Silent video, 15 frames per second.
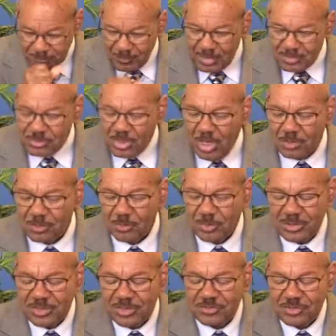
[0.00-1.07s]
It's called a
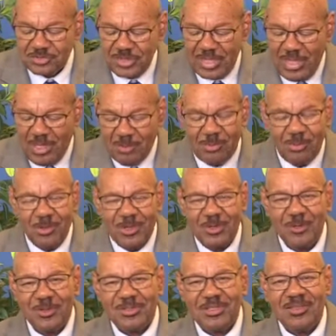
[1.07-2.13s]
religious cowboy
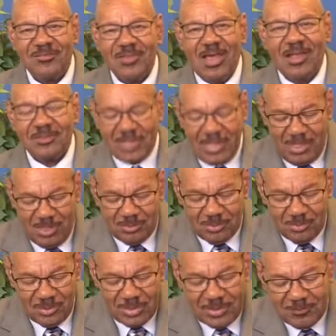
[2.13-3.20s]
or devout
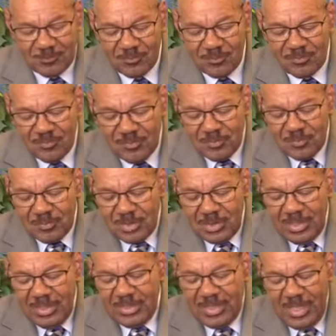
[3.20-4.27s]
cowboy.
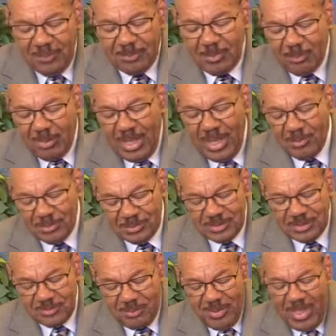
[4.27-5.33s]
He kept a Bible in
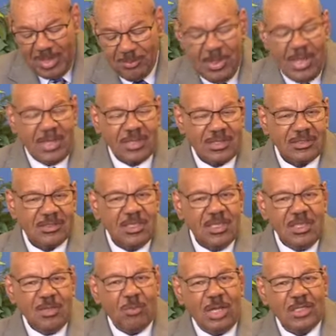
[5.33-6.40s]
his back pocket.
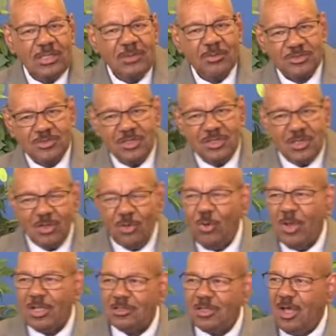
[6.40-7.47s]
While he was
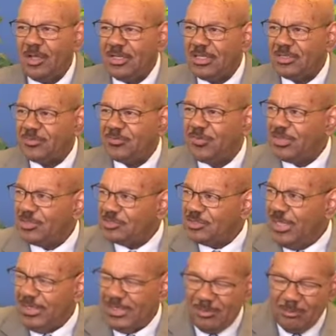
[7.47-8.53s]
going along his fence
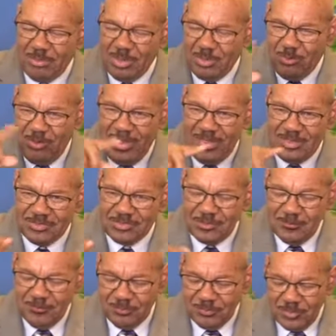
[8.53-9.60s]
line, he had a big ranch,
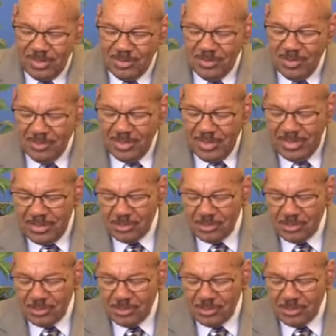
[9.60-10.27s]
he